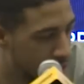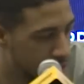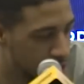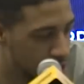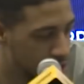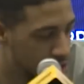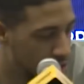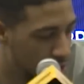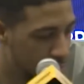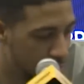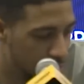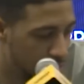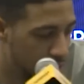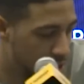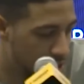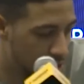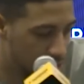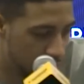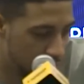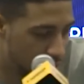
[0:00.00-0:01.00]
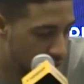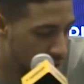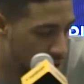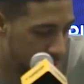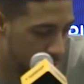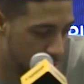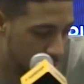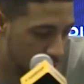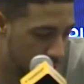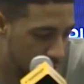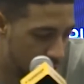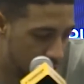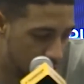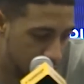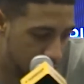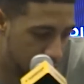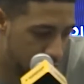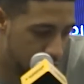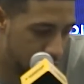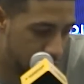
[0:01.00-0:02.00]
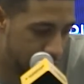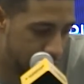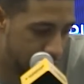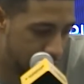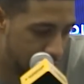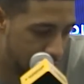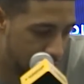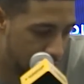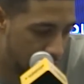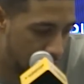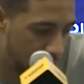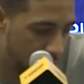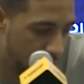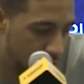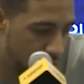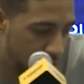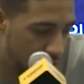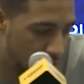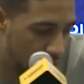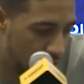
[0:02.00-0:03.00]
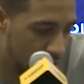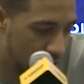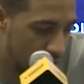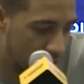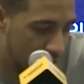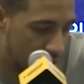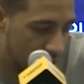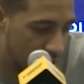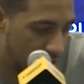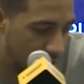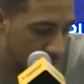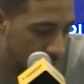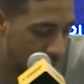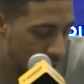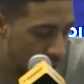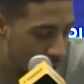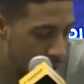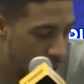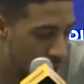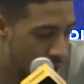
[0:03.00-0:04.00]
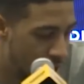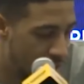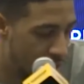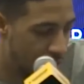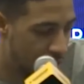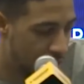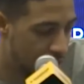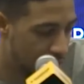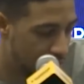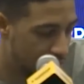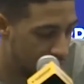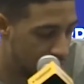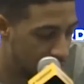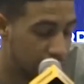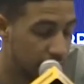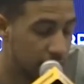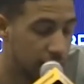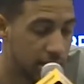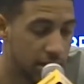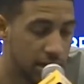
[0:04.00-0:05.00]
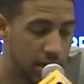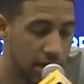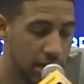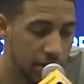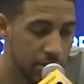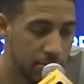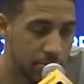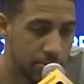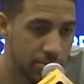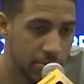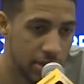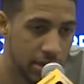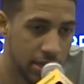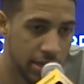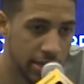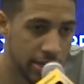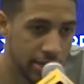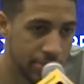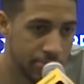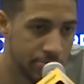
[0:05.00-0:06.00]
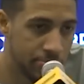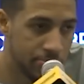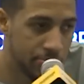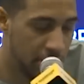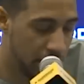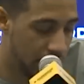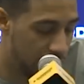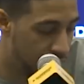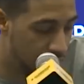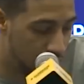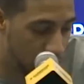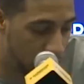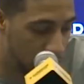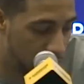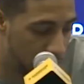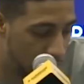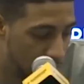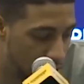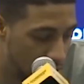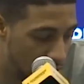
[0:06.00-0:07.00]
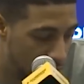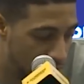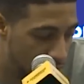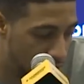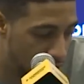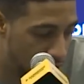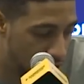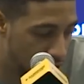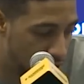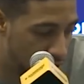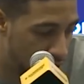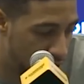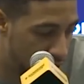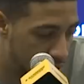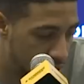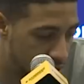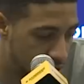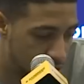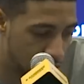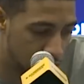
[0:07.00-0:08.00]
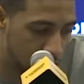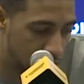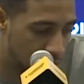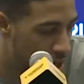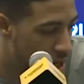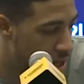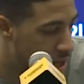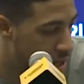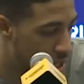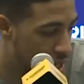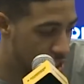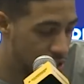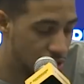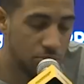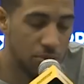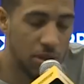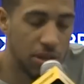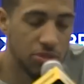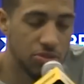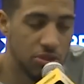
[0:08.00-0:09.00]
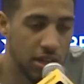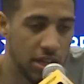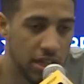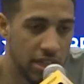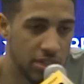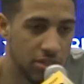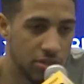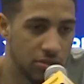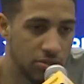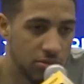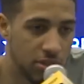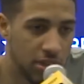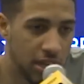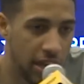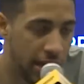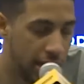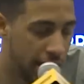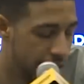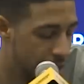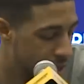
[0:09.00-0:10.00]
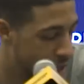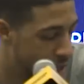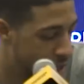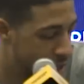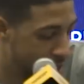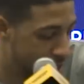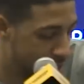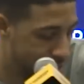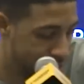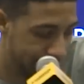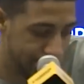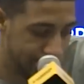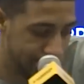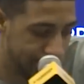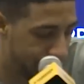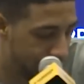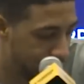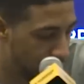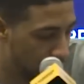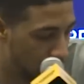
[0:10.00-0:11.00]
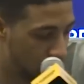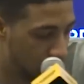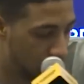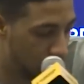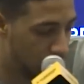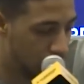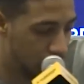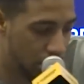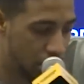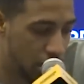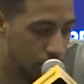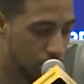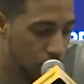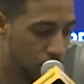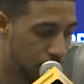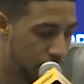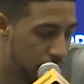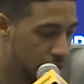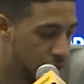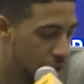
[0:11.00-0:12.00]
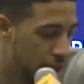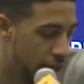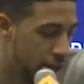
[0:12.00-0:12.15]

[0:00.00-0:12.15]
Just trying to be aggressive. I really felt like last game I had success getting to the cup, and I've been doing a better job finishing around there, so that's just what I was trying to get to today. You know, just getting to the cup more,